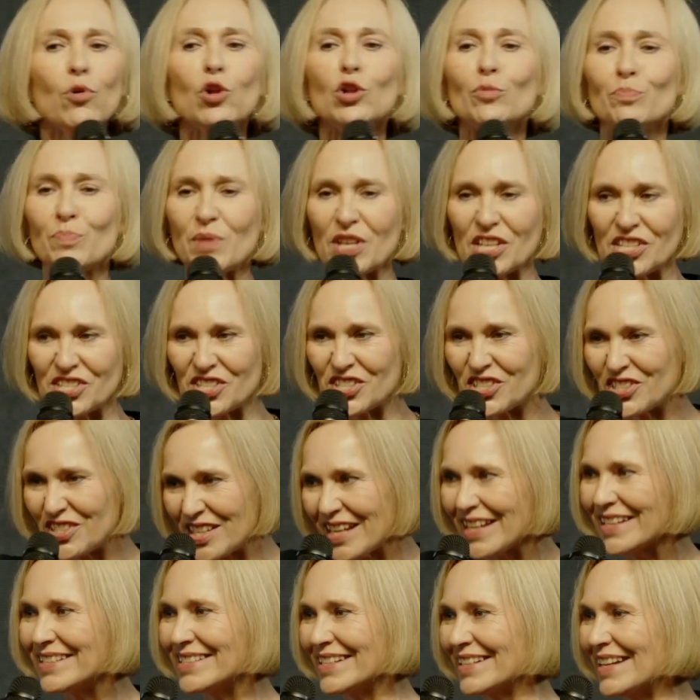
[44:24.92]
will be
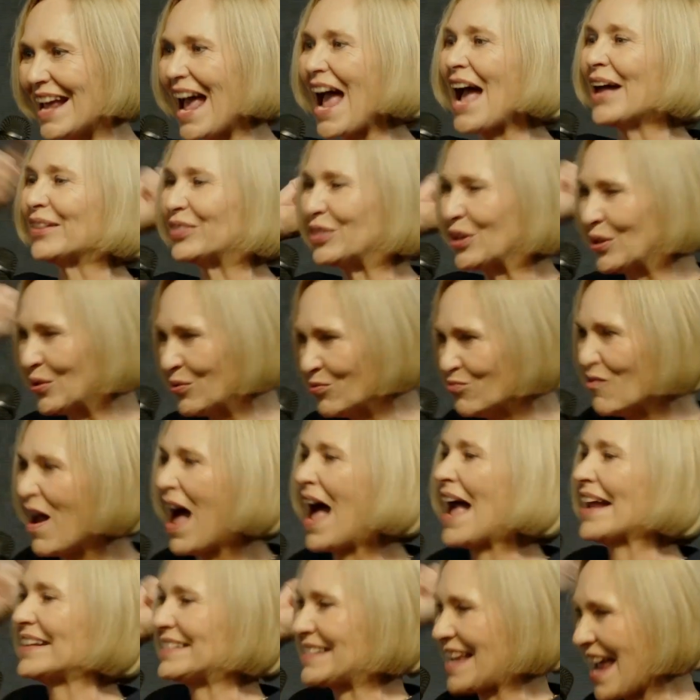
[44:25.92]
seated at the
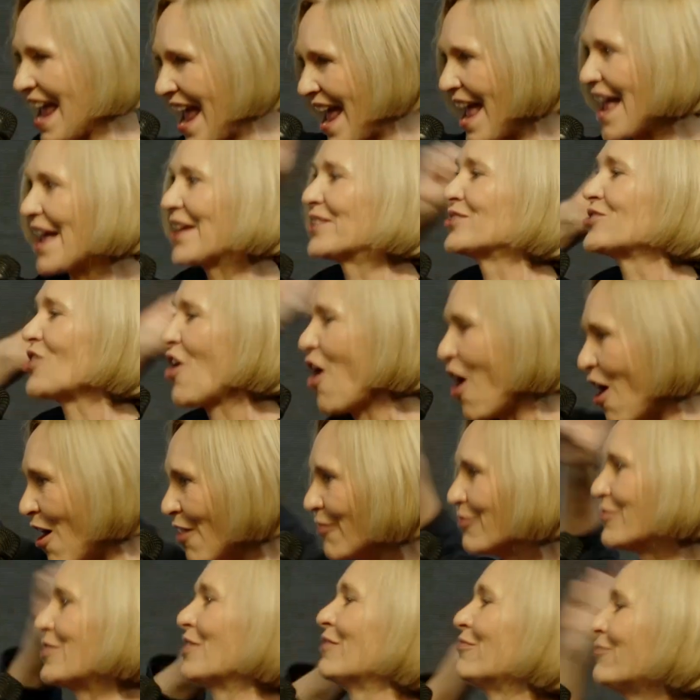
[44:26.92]
right hand
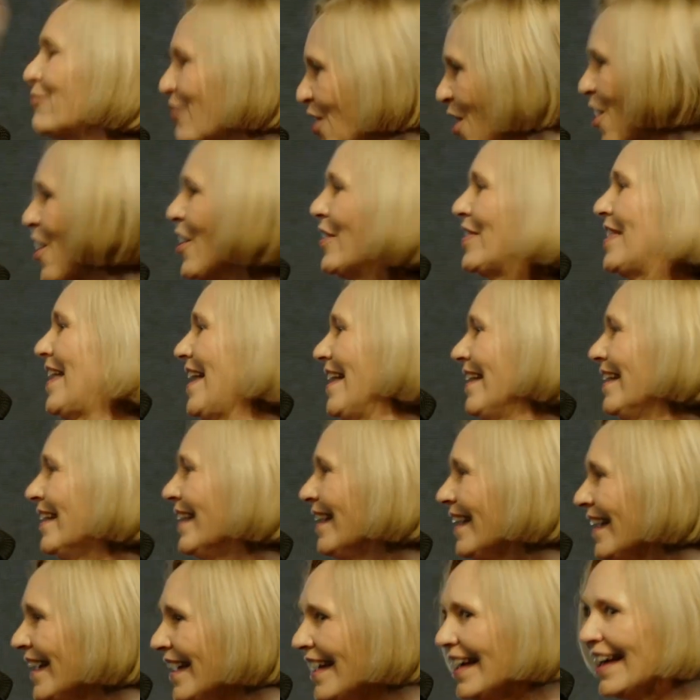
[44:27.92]
of the Father.
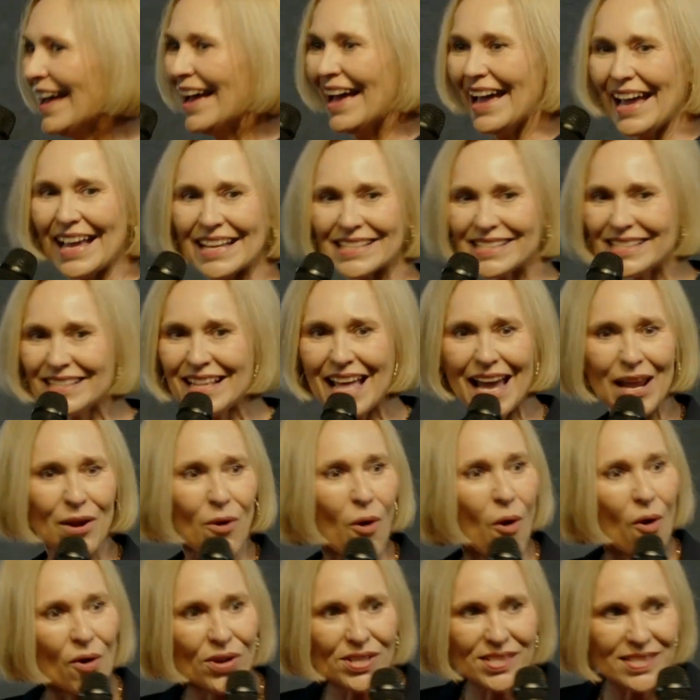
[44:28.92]
Isn't that
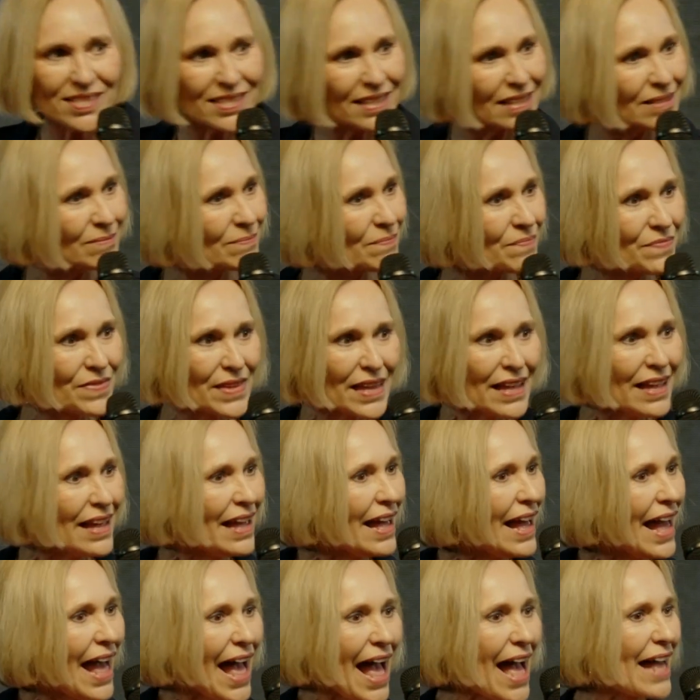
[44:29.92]
awesome?
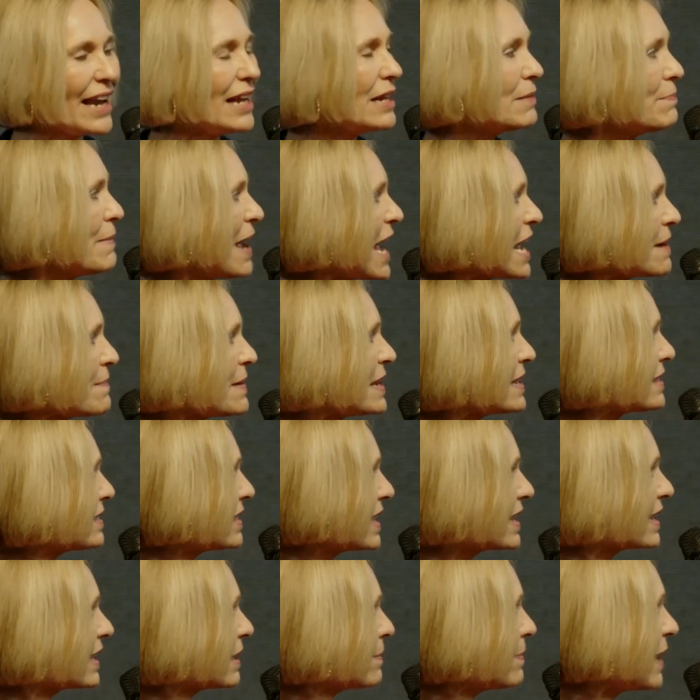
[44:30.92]
And it made me think